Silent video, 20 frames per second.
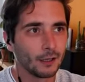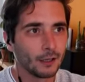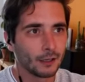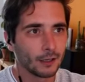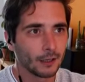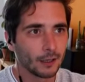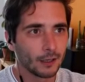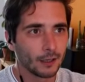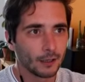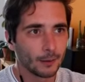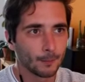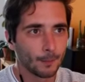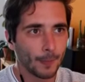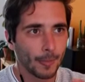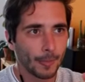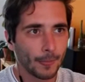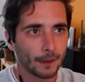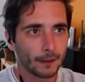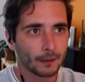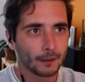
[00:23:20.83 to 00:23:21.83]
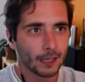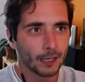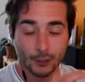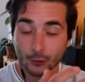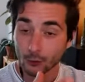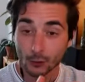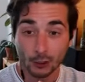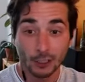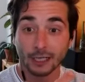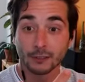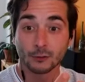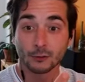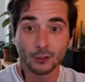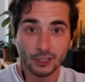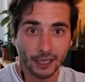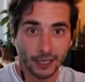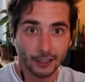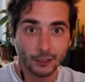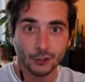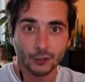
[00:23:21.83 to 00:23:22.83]
I also like to
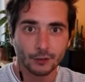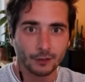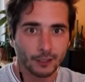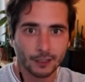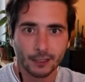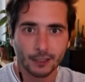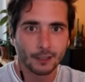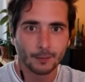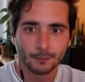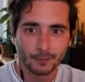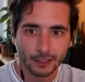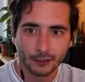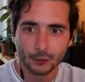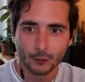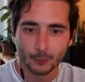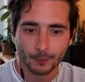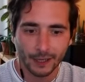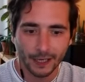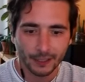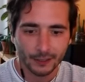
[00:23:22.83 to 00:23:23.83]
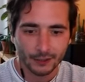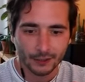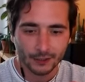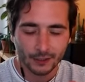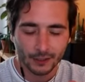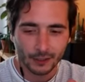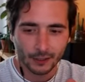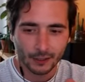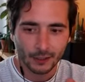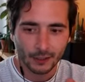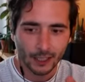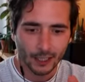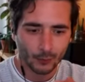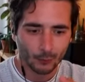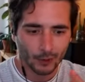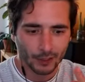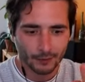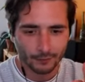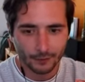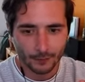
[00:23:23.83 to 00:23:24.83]
sketch and a bit to paint. And one of the